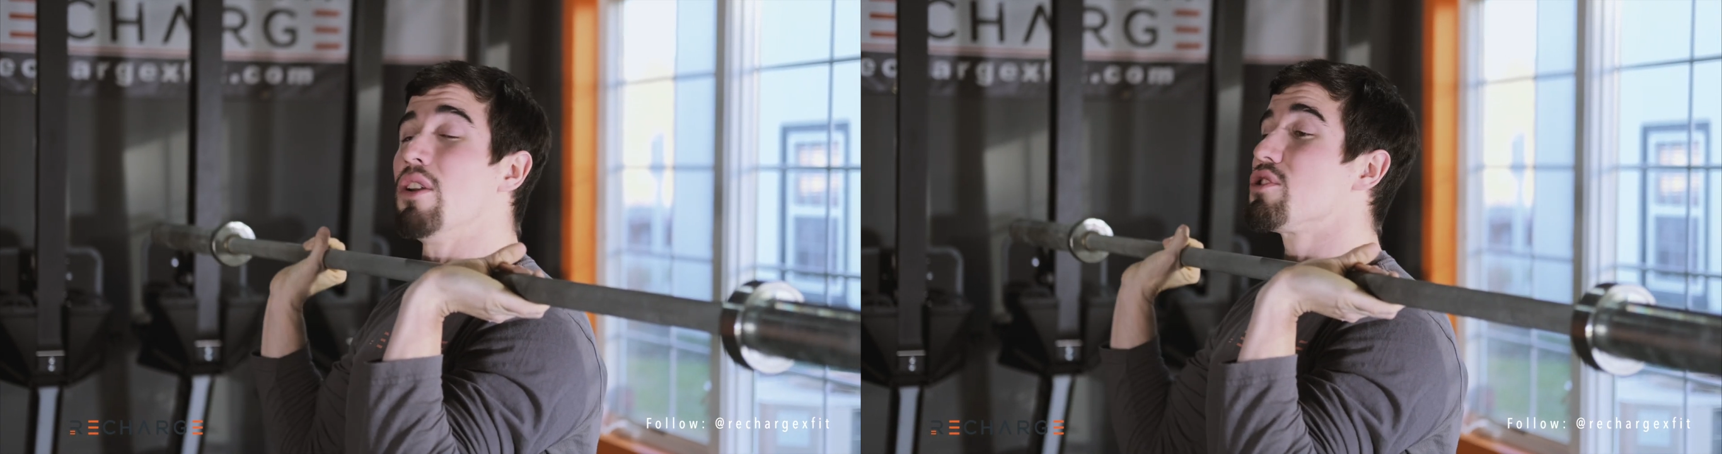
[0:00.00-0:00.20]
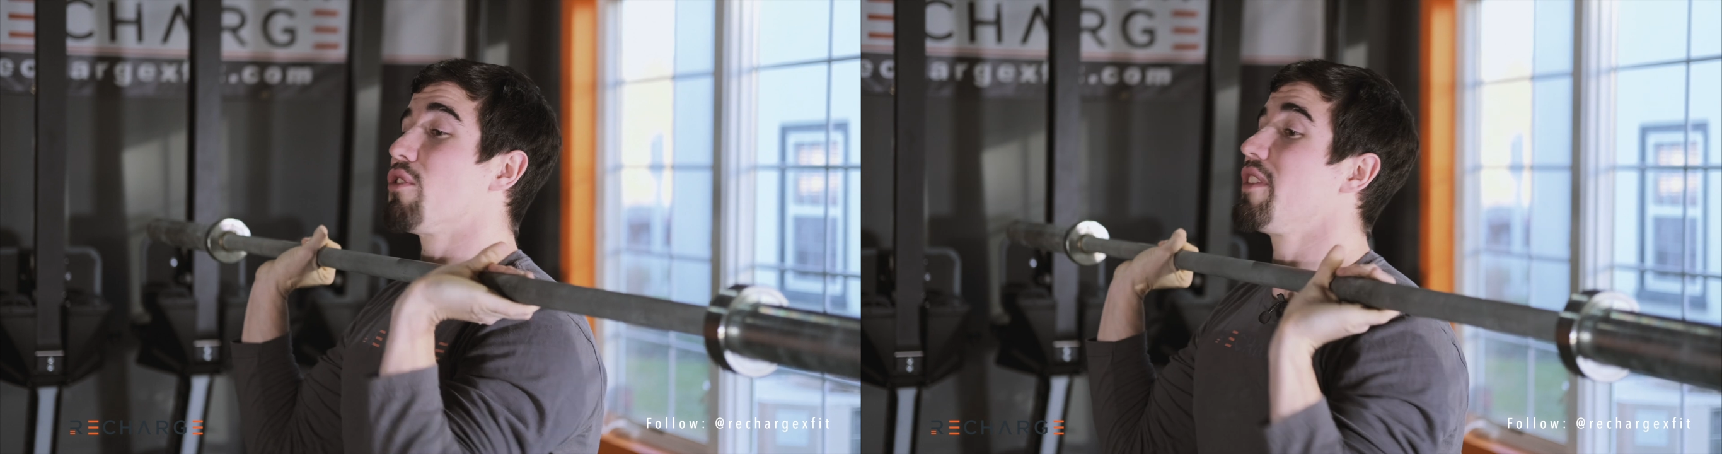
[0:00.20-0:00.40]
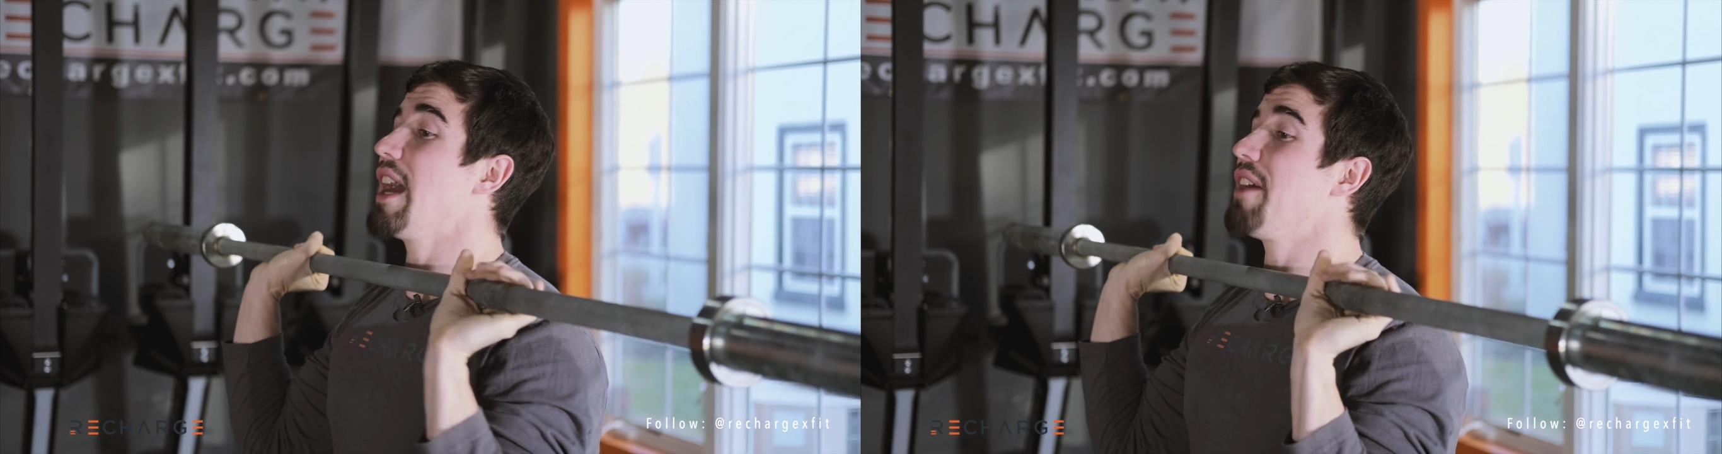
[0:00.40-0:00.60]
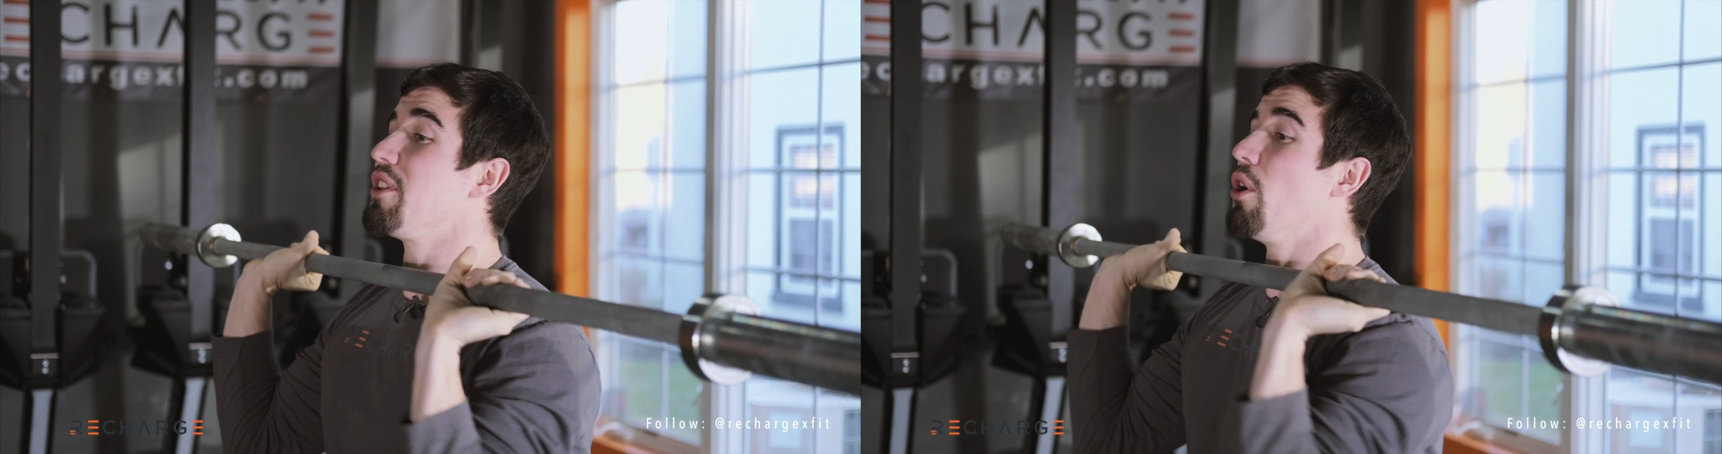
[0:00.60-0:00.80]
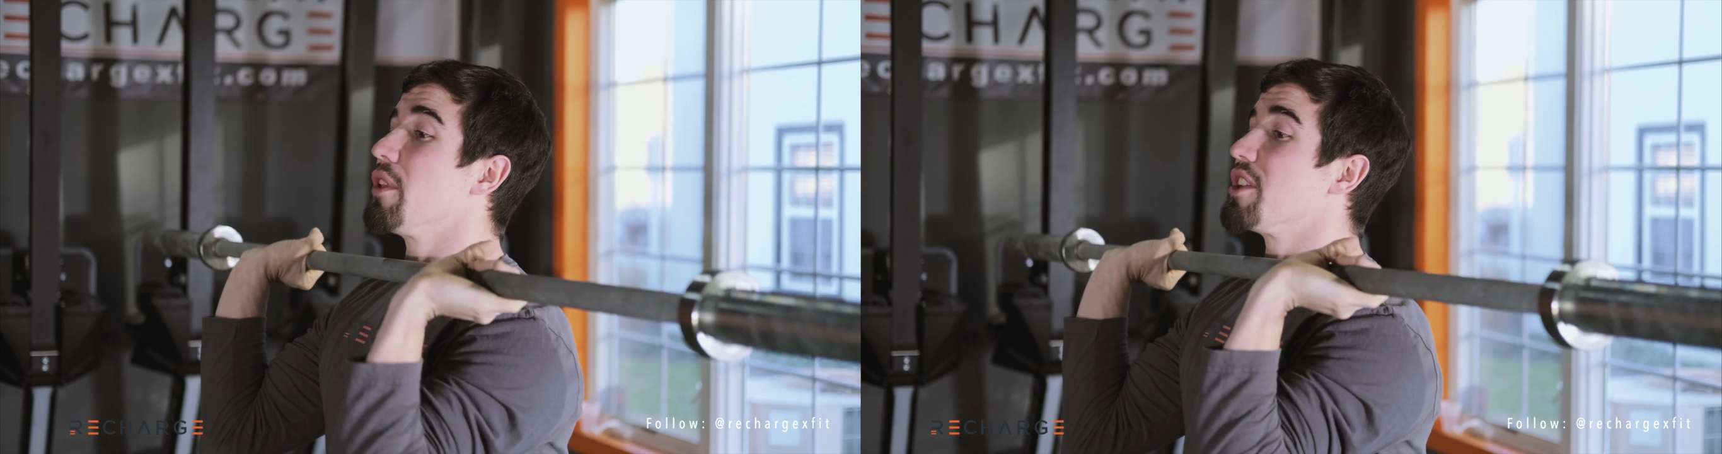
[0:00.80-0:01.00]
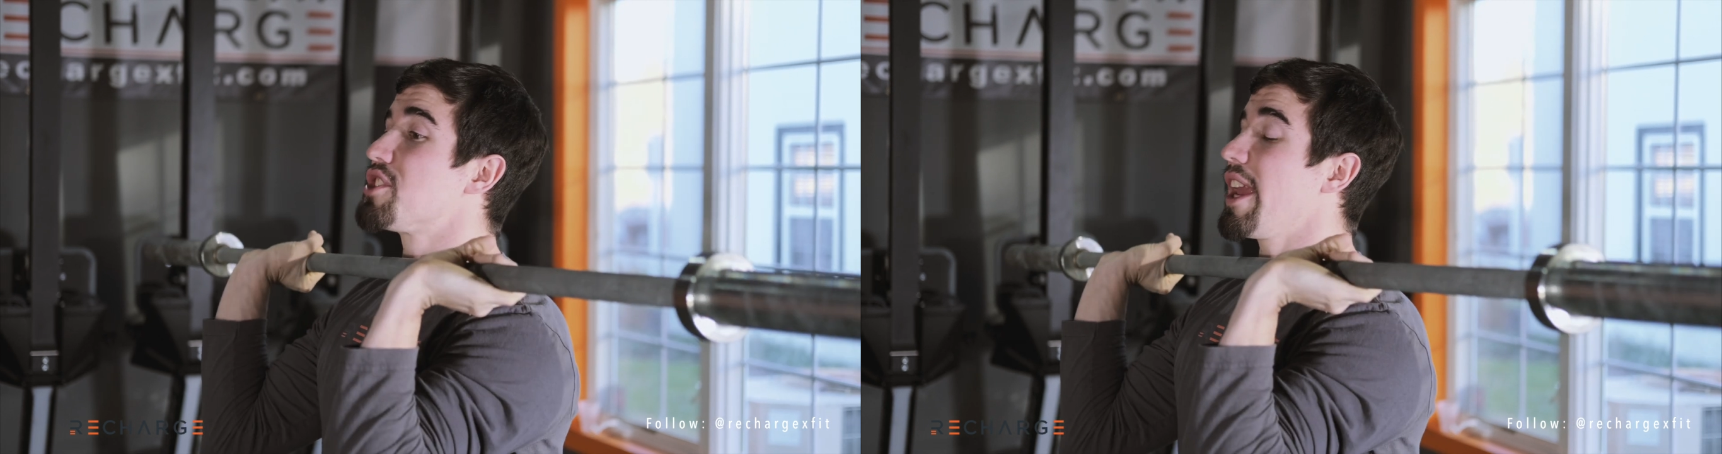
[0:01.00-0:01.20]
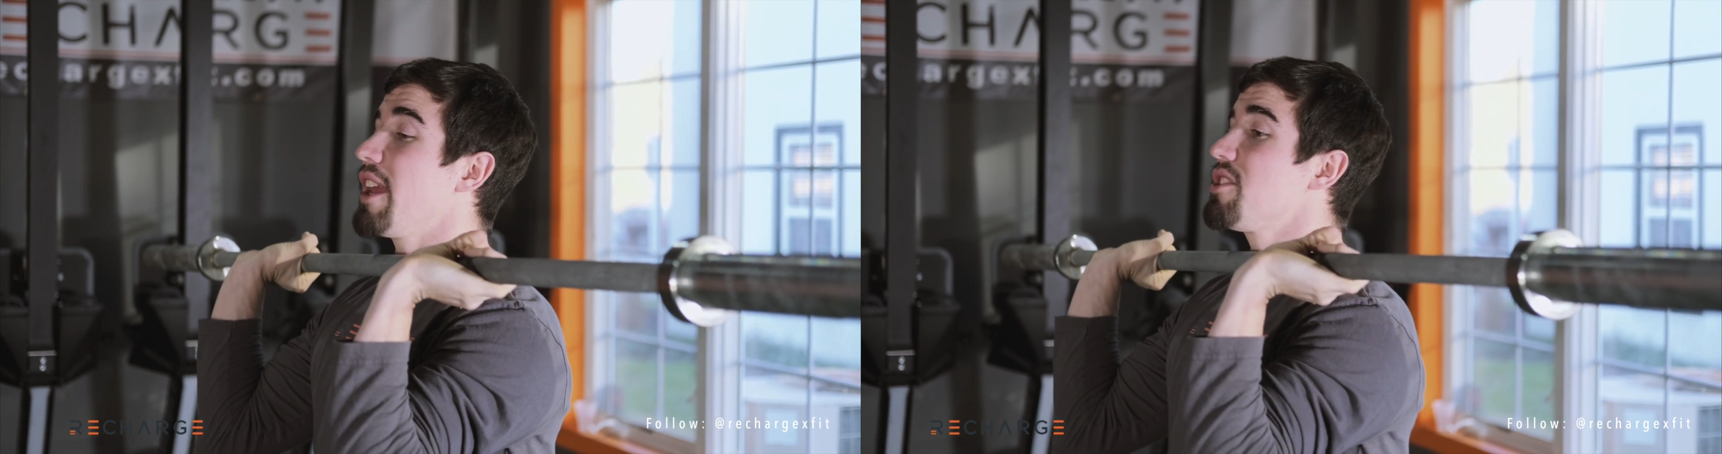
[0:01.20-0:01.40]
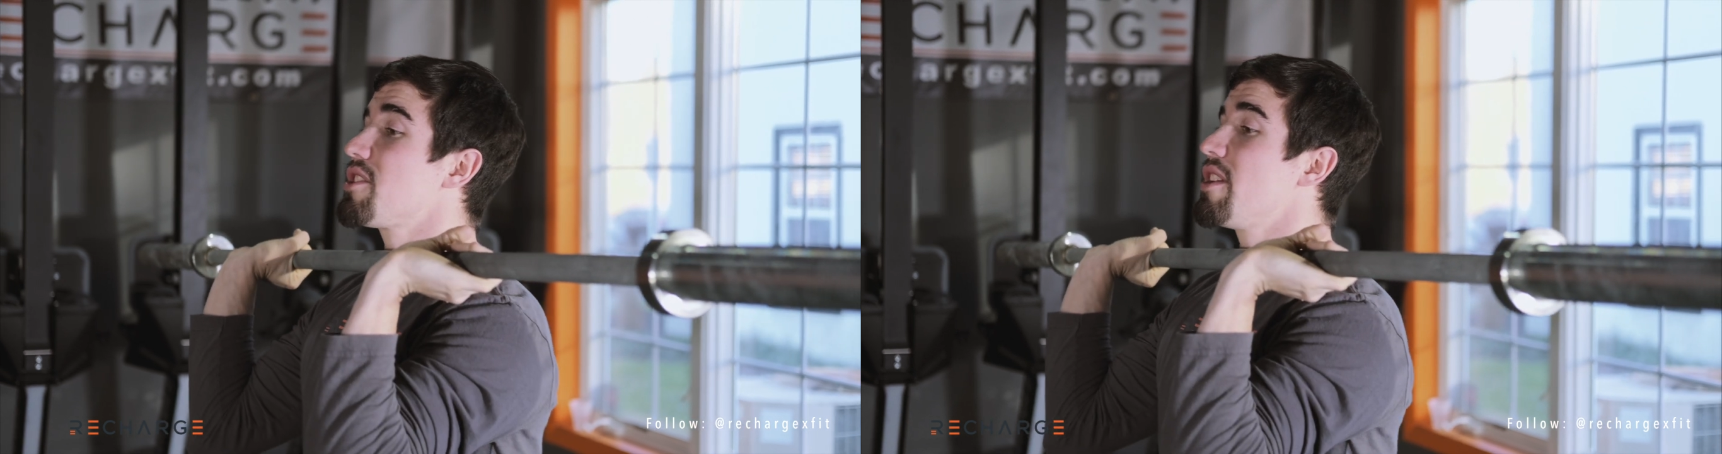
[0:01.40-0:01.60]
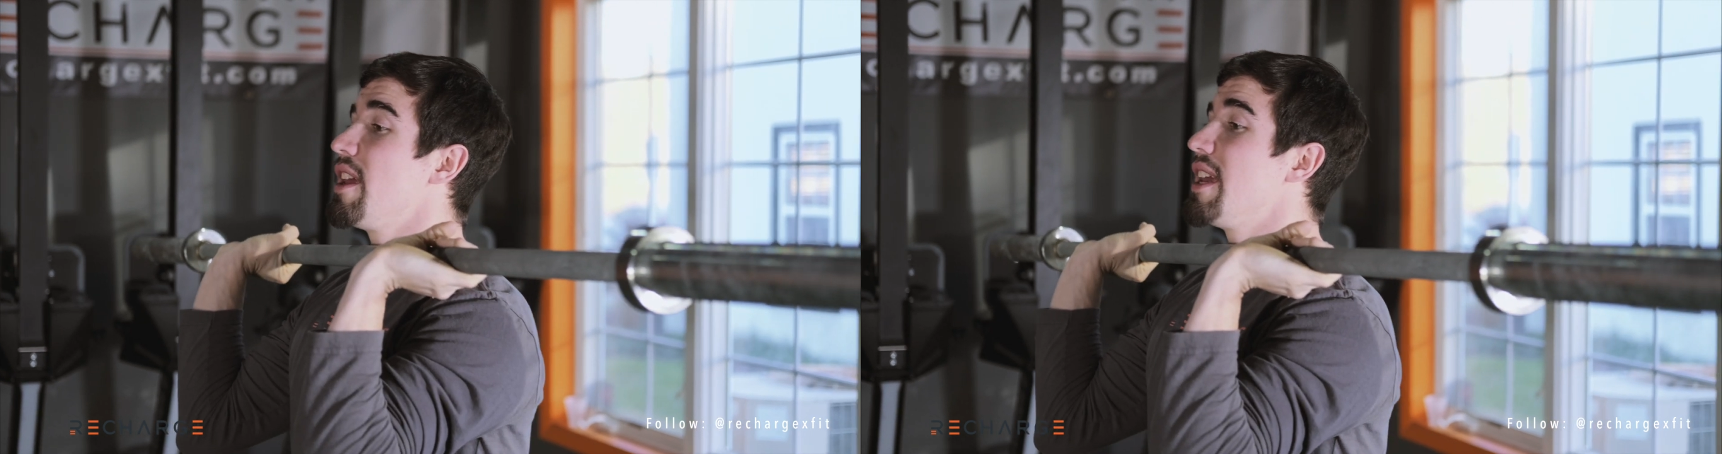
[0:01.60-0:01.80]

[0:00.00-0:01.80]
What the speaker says: So for that, the only change